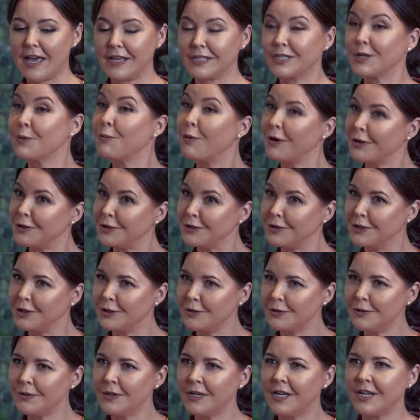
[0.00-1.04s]
So what you
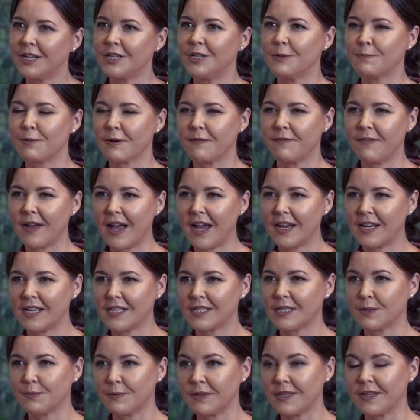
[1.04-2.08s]
do, you provide
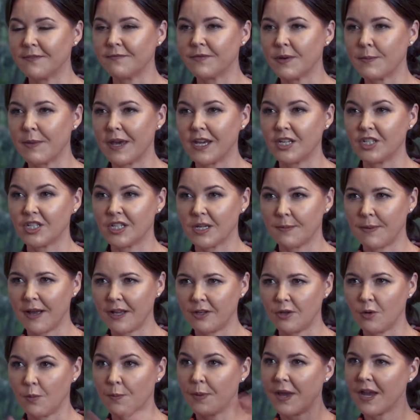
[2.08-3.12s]
us with information about
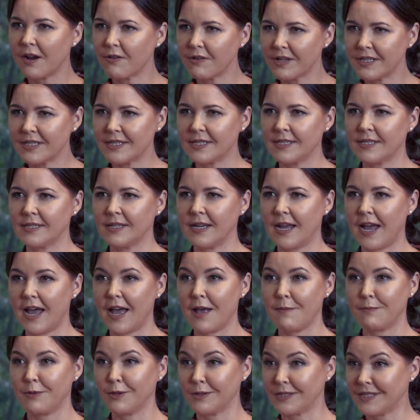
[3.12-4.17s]
your parents,
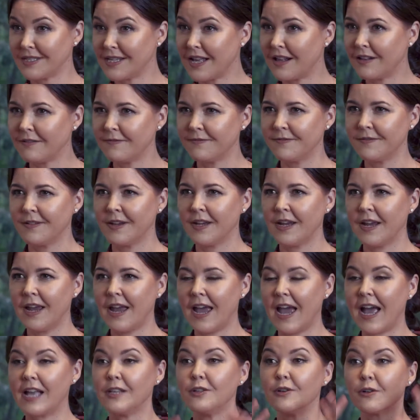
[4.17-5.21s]
yourself,
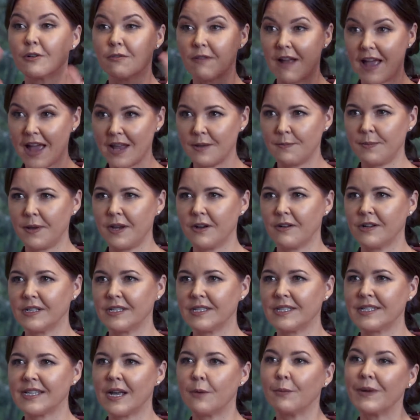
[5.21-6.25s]
and your
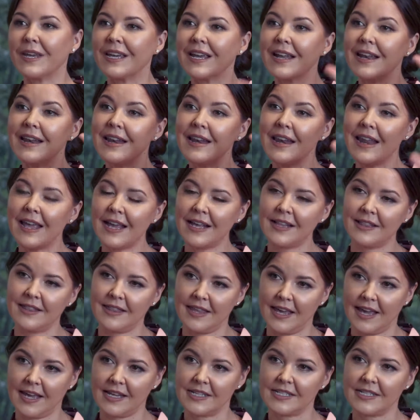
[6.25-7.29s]
grandparents, and we connect
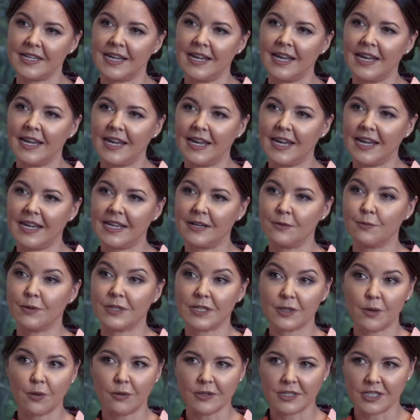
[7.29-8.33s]
that in
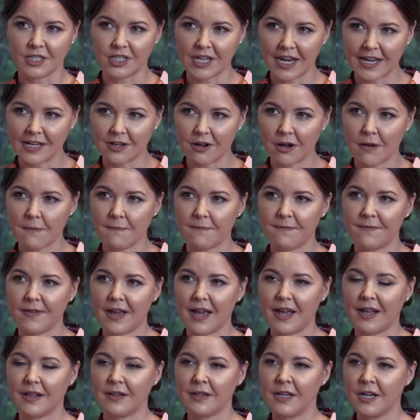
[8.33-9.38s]
what's called a GEDCOM
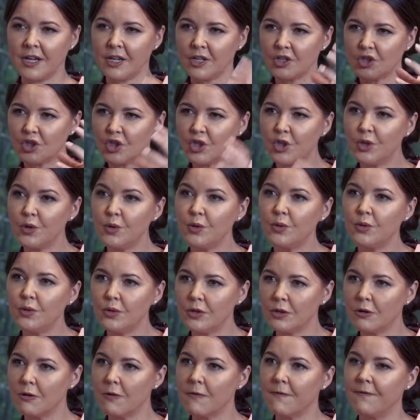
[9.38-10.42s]
file to
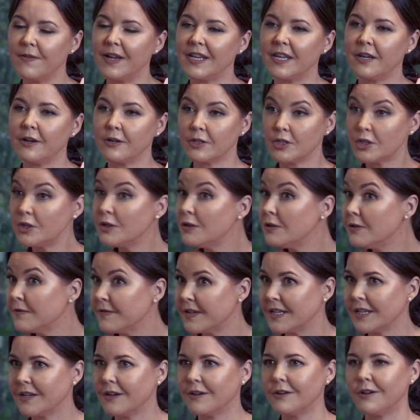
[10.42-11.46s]
your
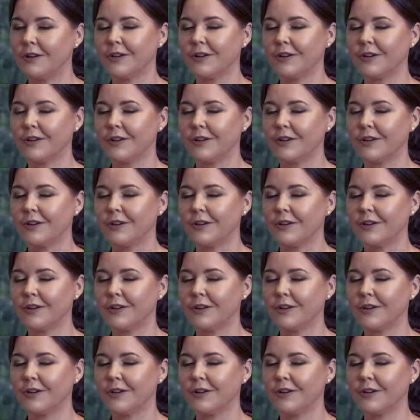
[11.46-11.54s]
video